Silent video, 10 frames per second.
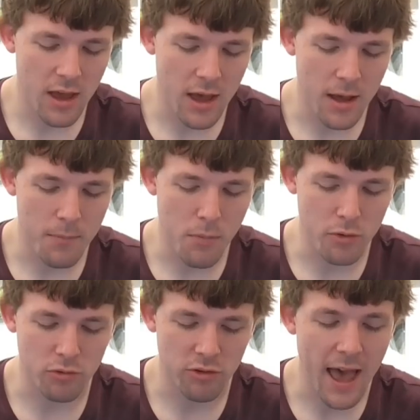
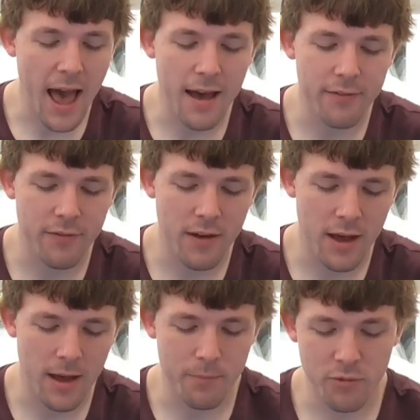model to have
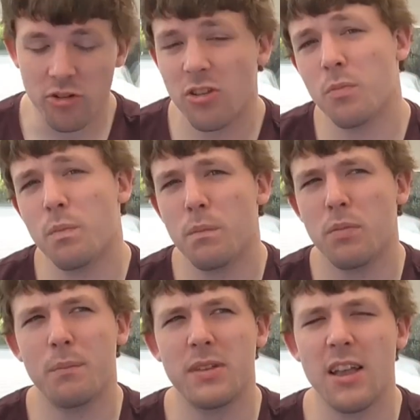just to
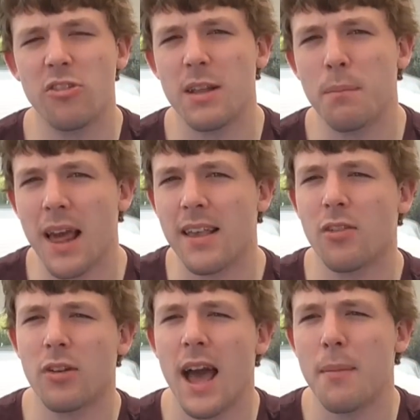potentially
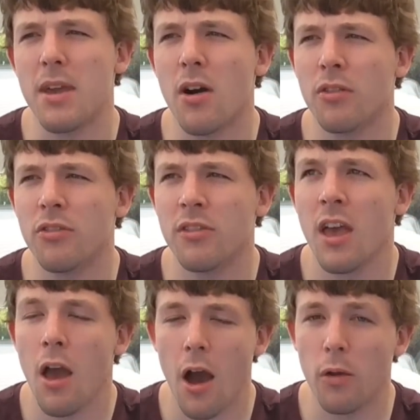place on Amiens,
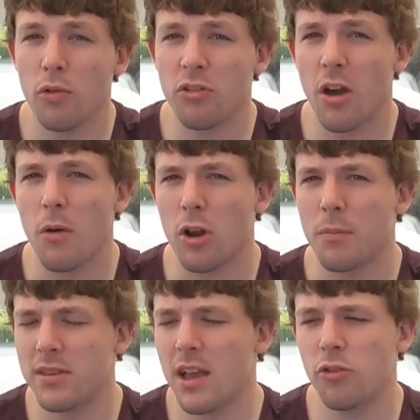and also on a
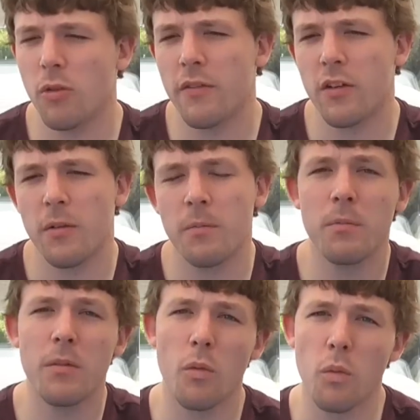potential other
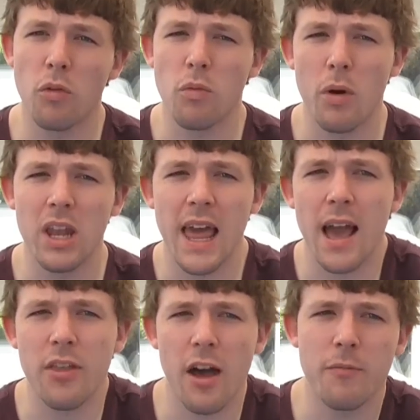World War One
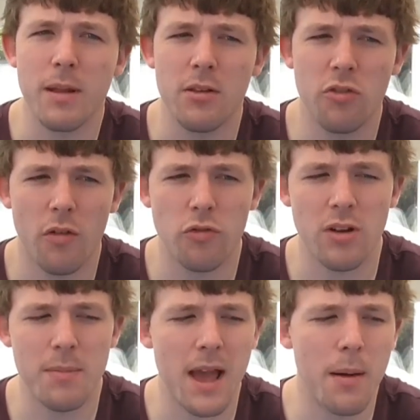layout that I've been sort of
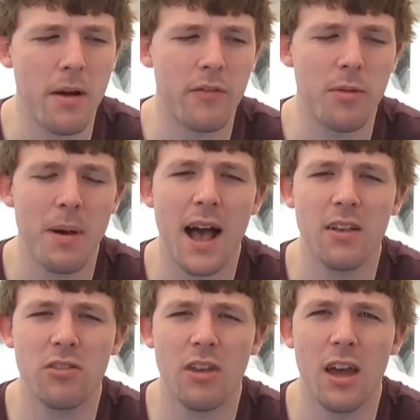dreaming up over the
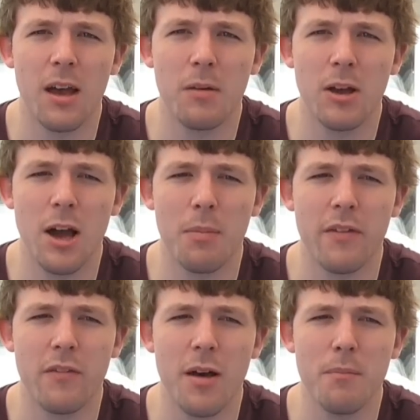past couple
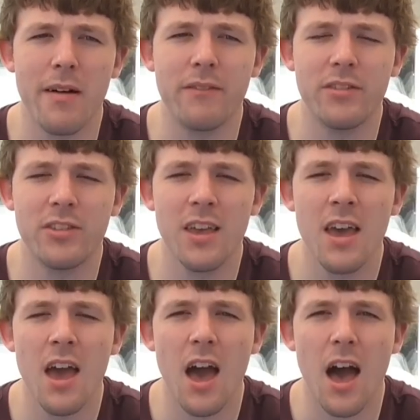of months,
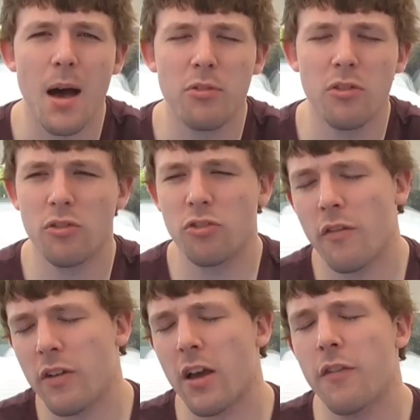sort
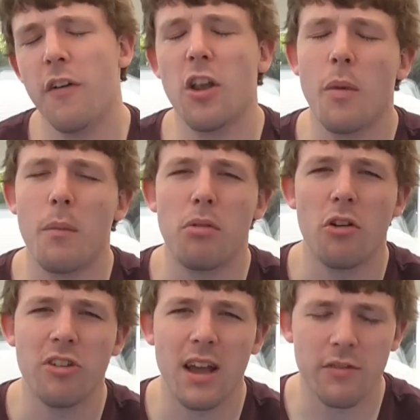of like a follow-on
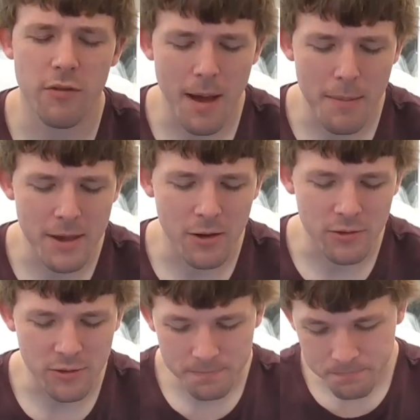project from
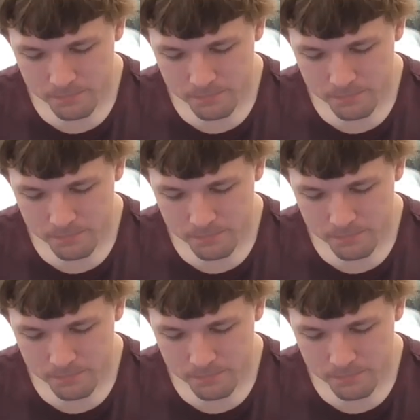Amiens.